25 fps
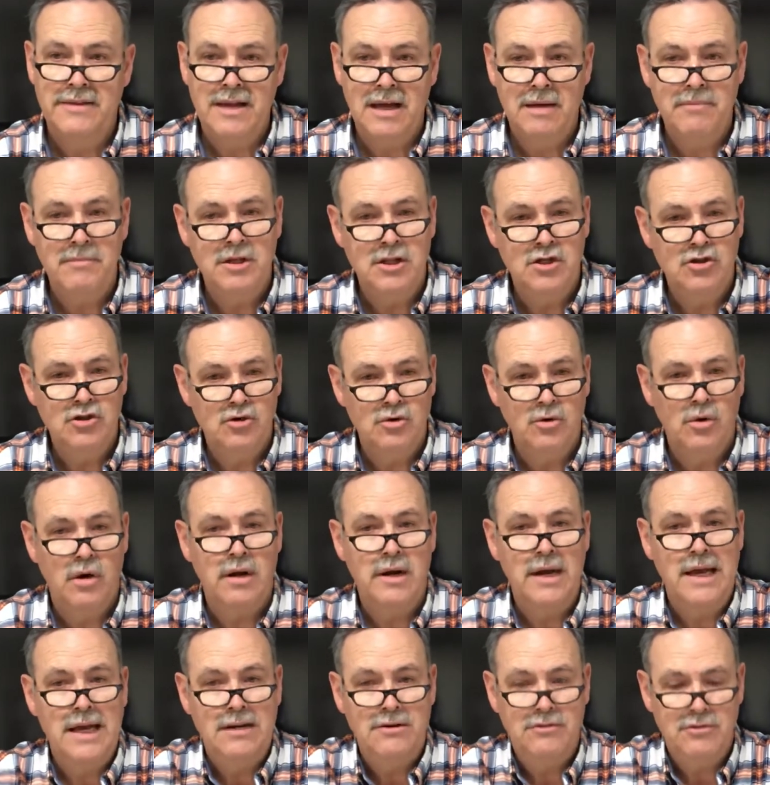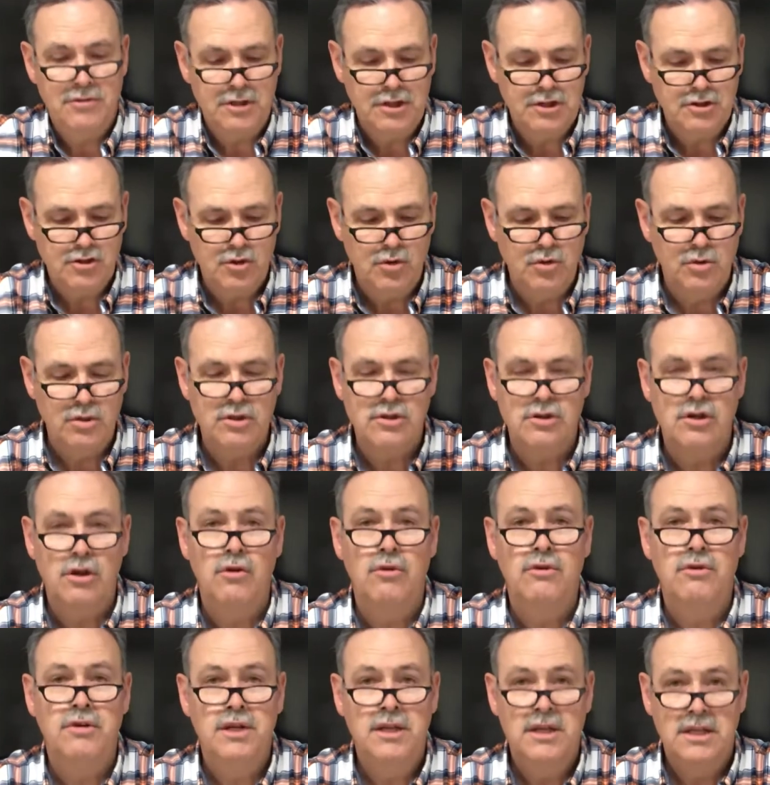That means you are entering a school
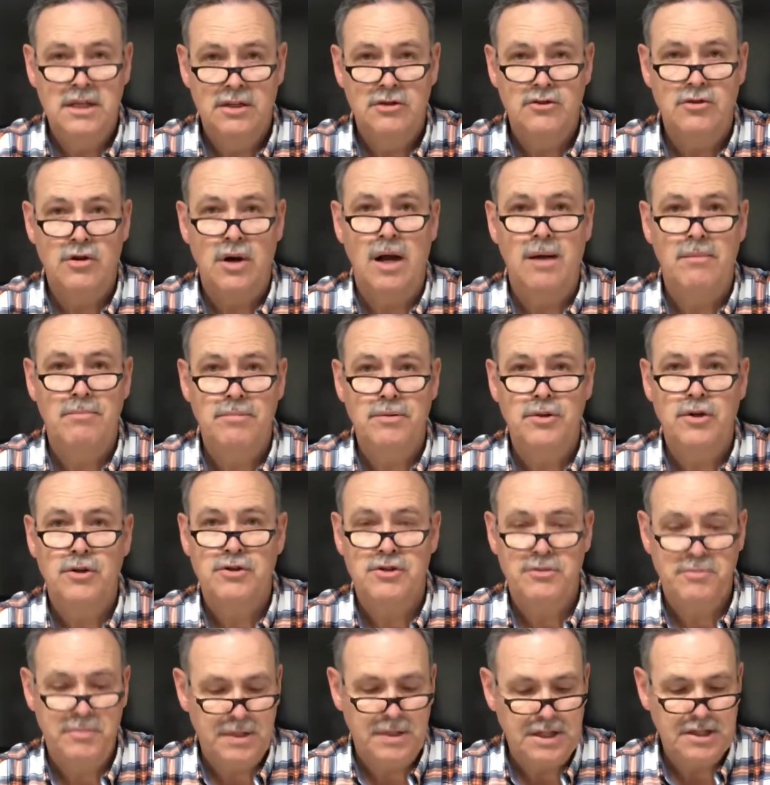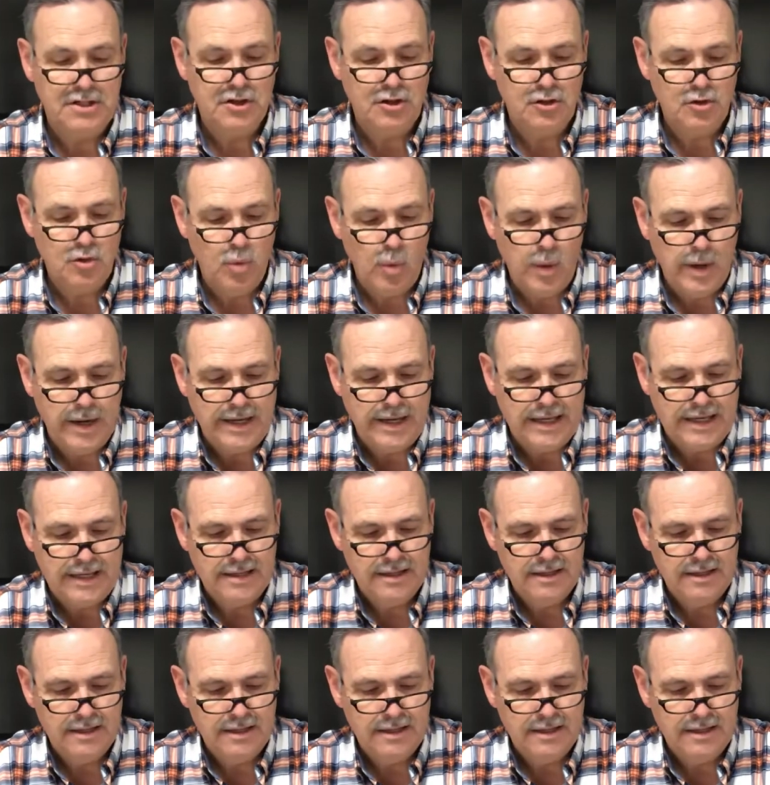zone, drop your speed to 20.